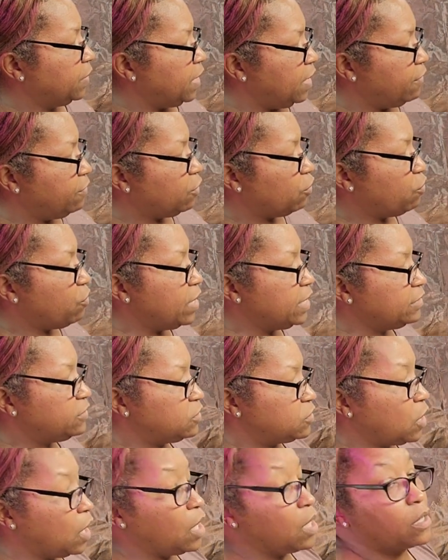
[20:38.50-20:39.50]
in the
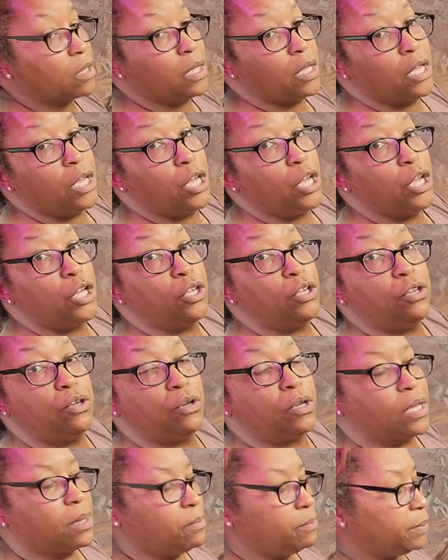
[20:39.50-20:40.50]
GreenStalk, you
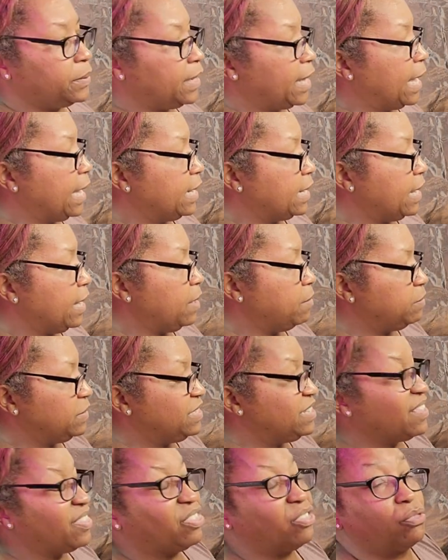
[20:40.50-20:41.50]
can plant up
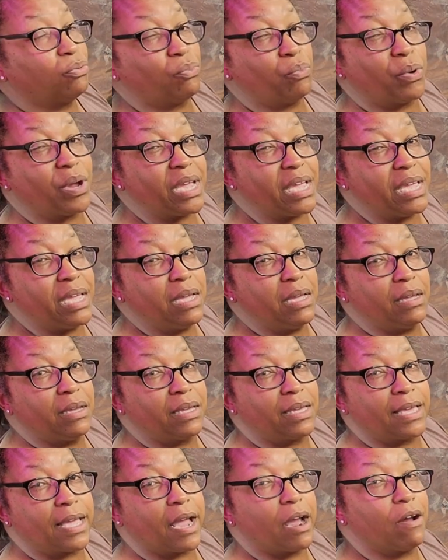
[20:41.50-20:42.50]
to three
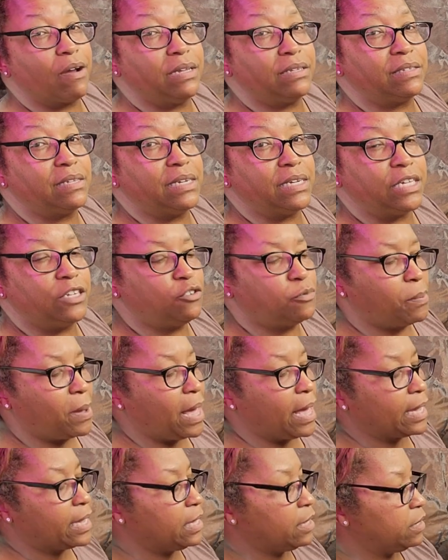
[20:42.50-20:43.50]
carrots in each
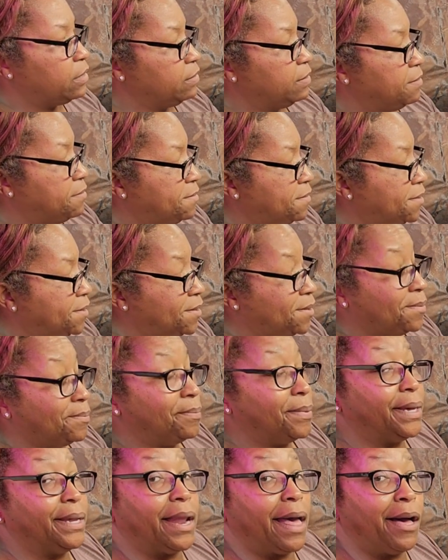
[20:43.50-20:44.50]
pocket
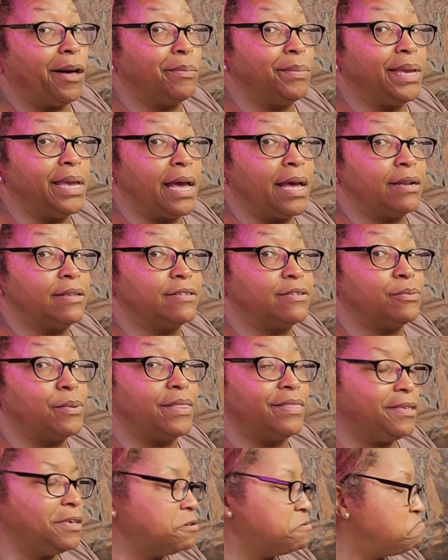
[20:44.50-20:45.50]
but I'll be honest
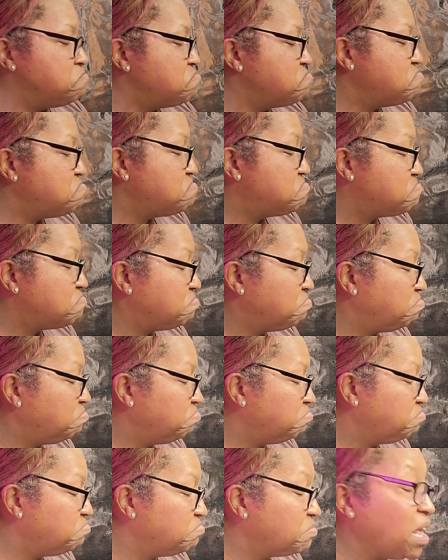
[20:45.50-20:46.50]
with you,
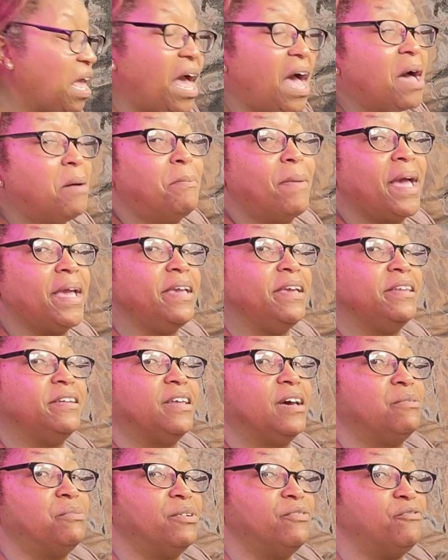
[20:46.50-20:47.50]
I might end
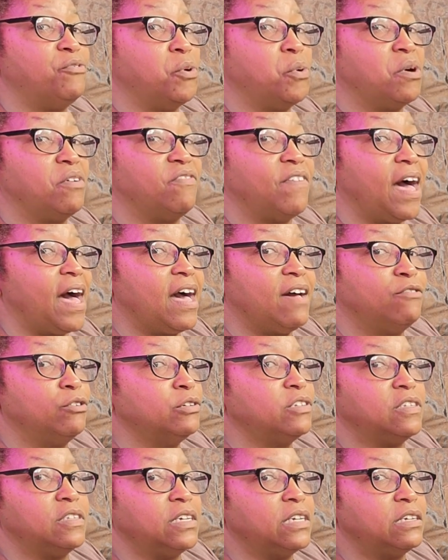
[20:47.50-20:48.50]
up with four, five, or
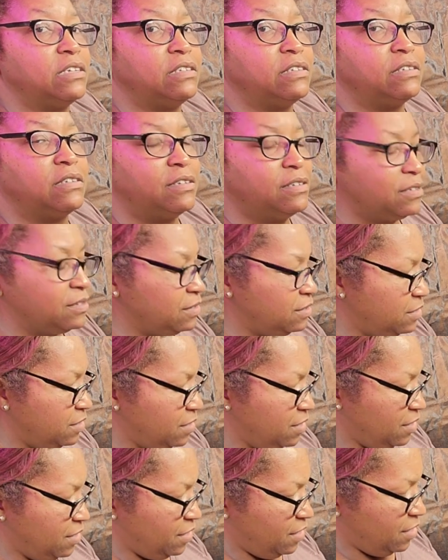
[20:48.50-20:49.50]
six.
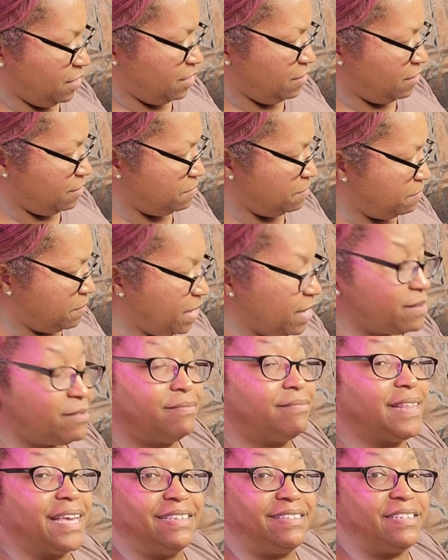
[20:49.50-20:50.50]
But
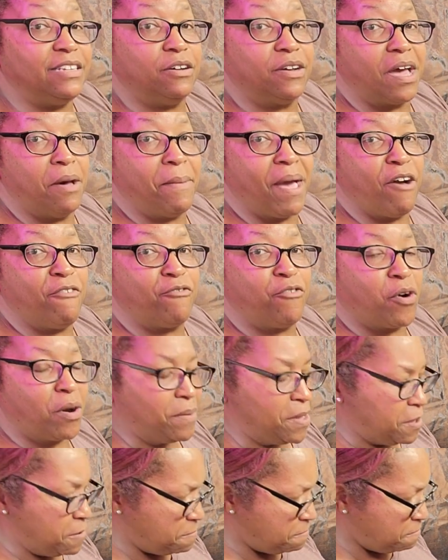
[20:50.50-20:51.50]
they still come out for me.